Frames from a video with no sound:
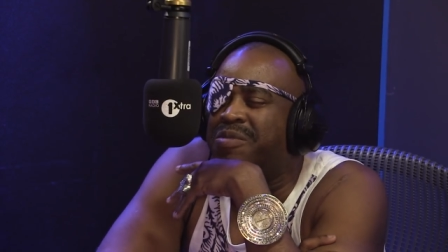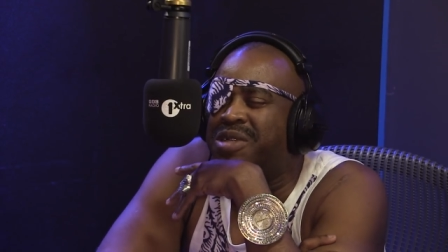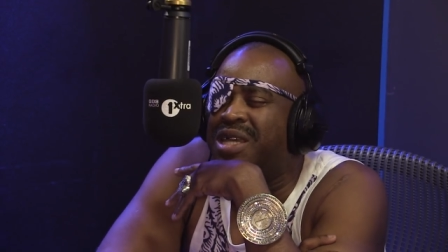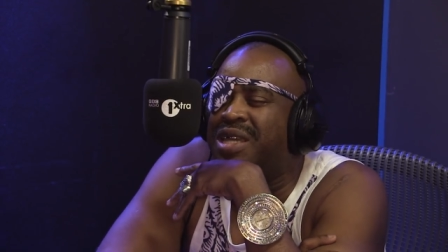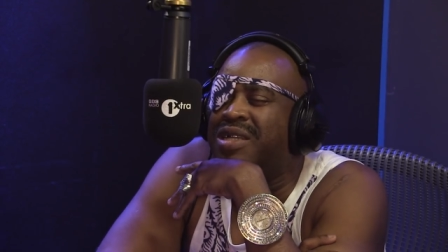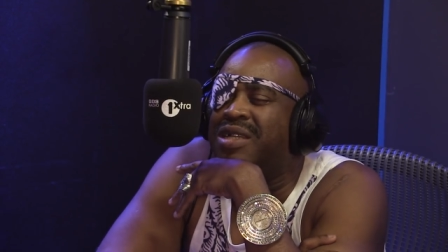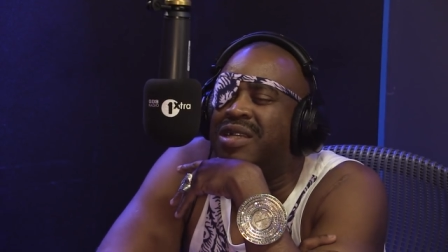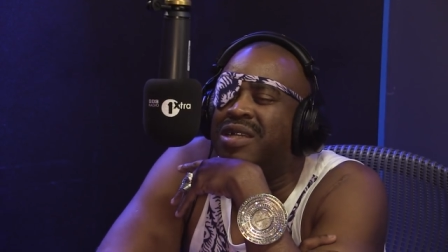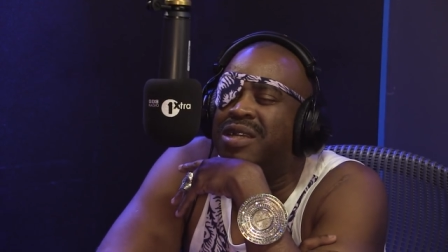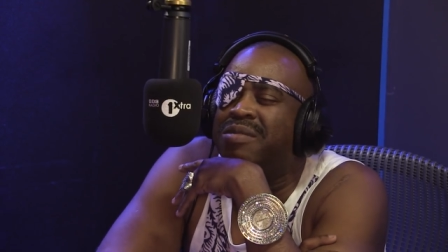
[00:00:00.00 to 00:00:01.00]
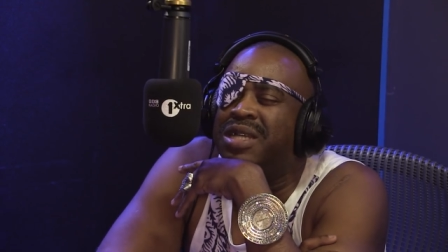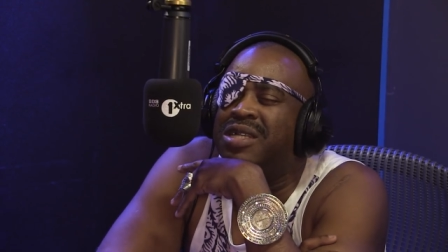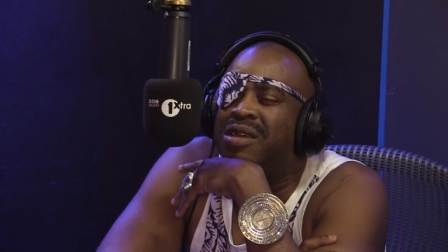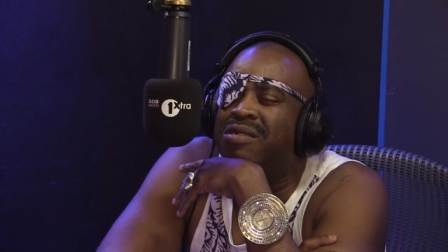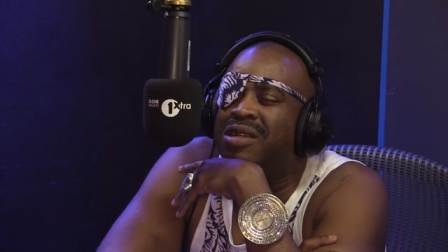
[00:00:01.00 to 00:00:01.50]
I'm saying, you know what I mean?
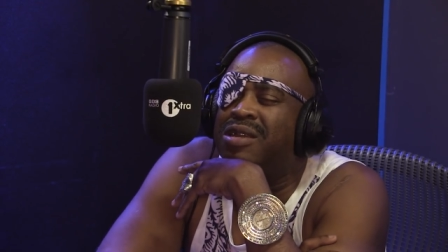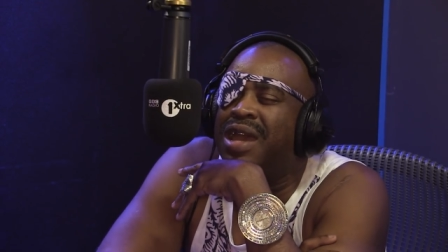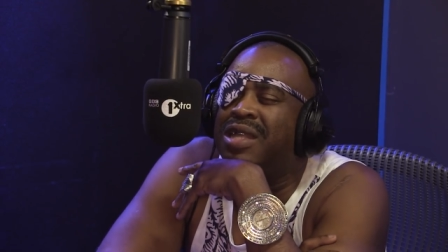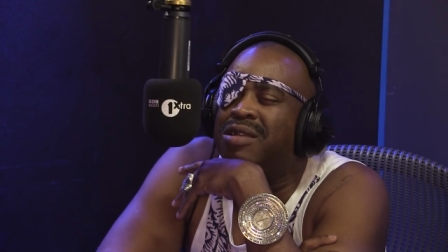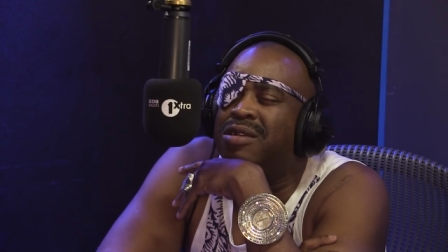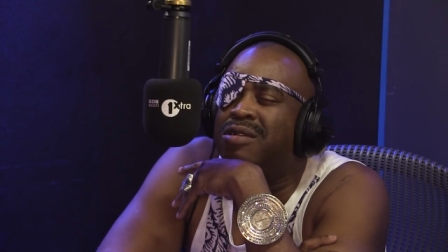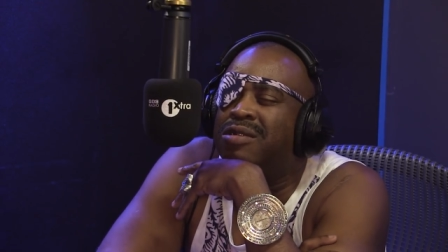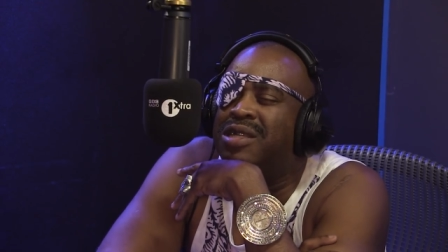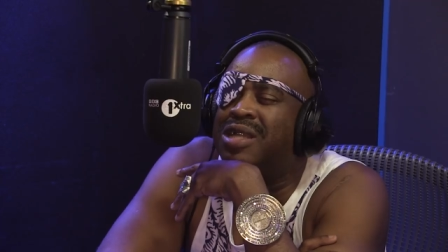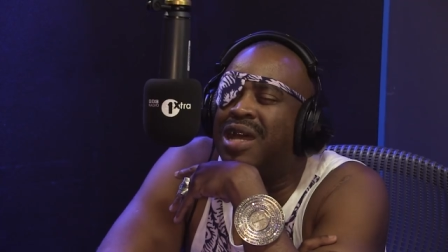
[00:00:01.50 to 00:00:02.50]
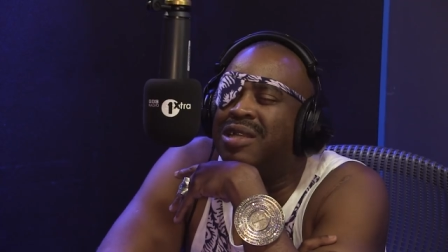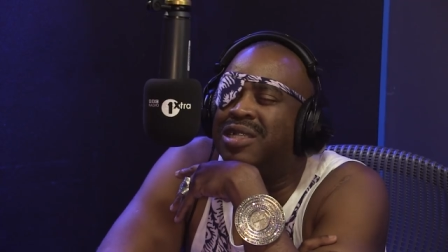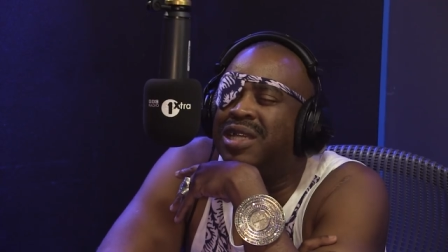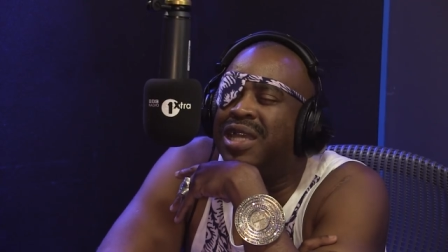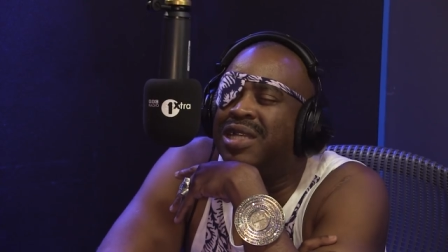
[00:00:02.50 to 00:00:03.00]
So you had, you know, styles
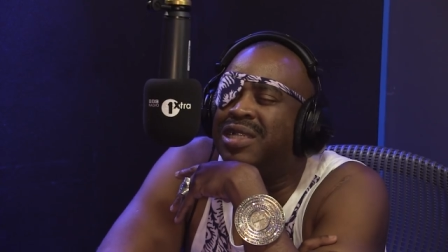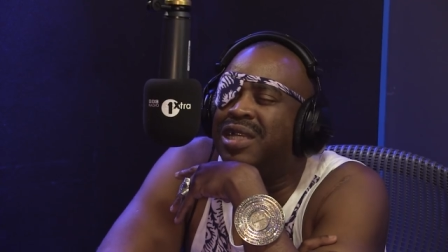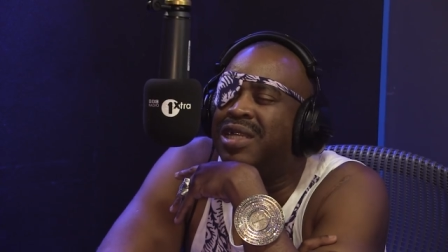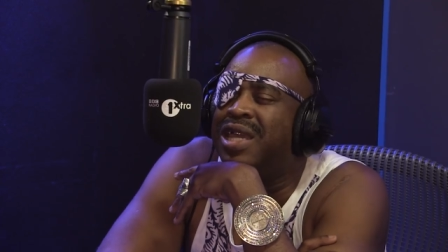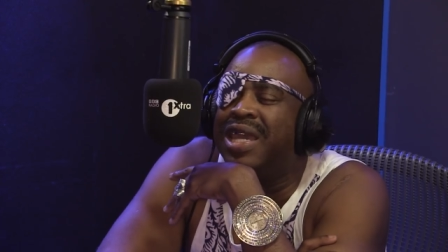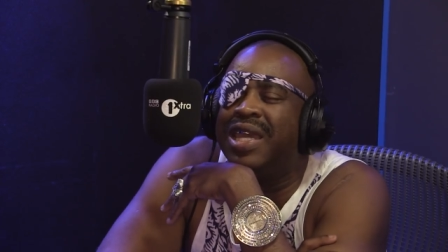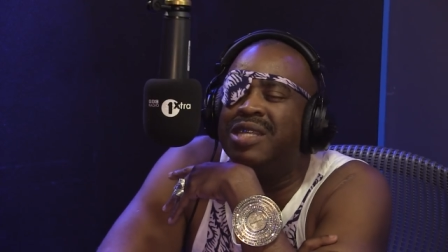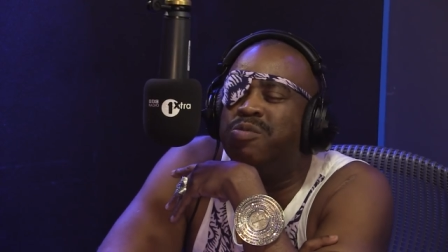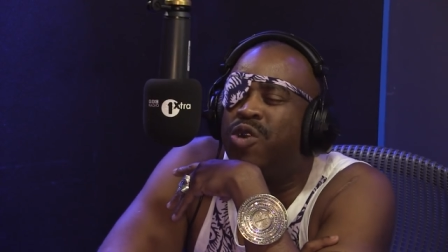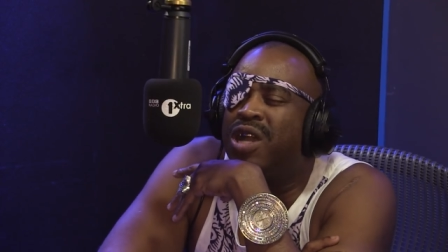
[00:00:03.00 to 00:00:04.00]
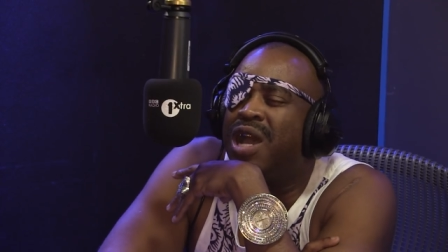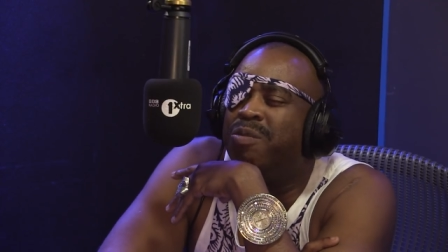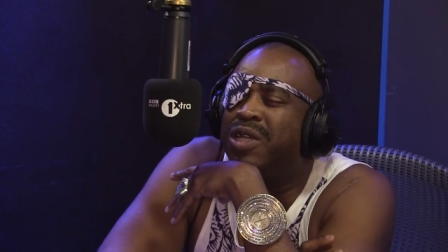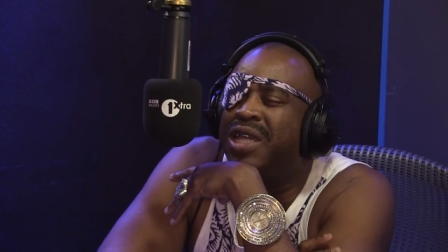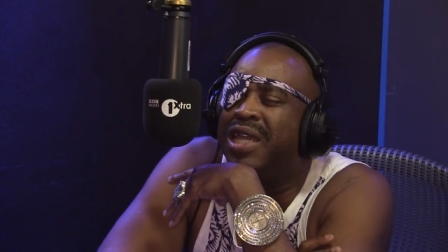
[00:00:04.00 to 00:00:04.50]
change and gets more
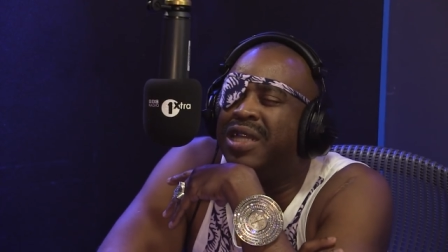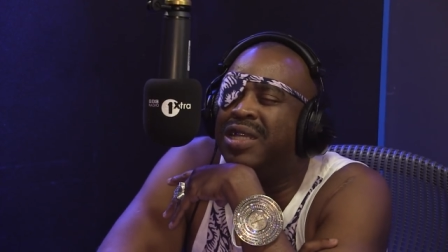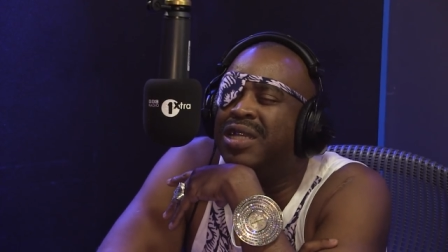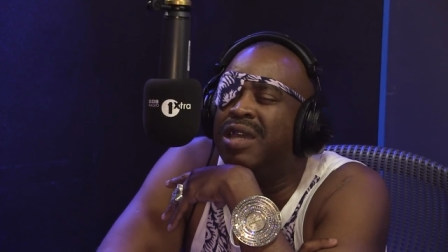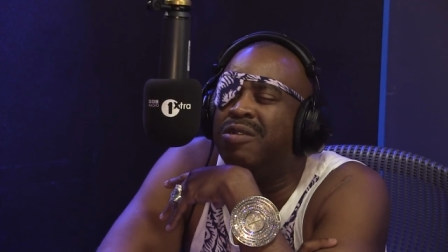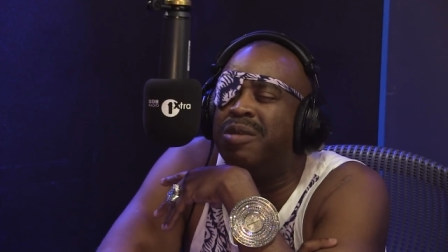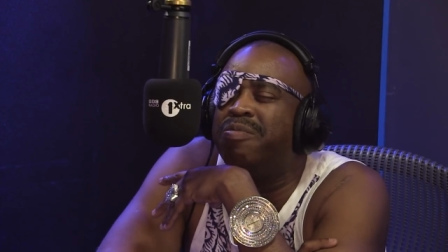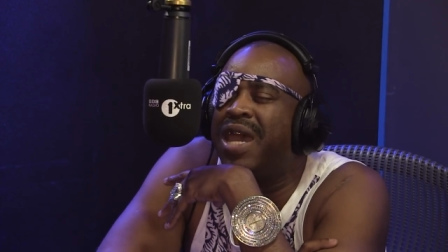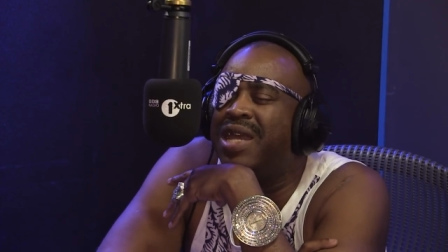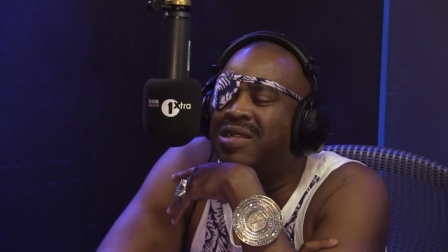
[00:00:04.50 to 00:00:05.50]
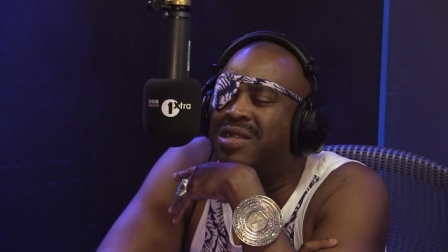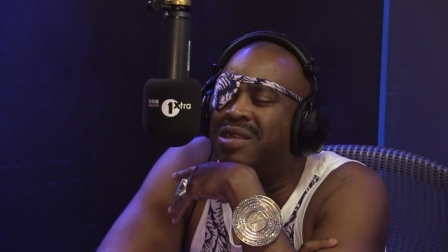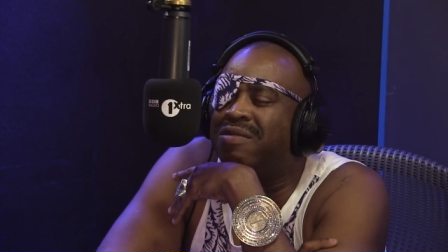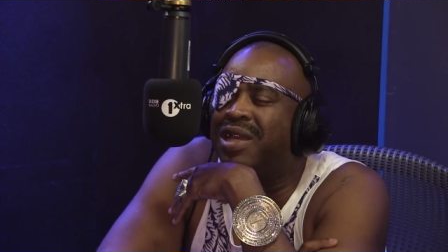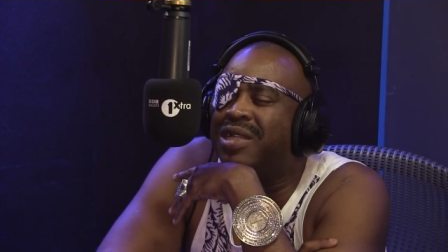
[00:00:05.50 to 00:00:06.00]
complicated, the patterns and
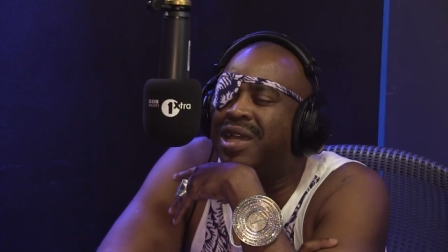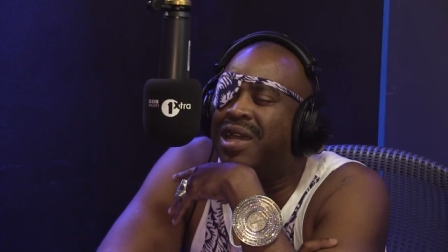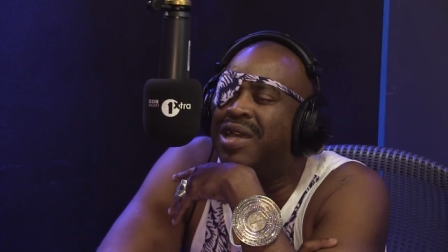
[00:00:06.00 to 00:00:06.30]
stuff like that.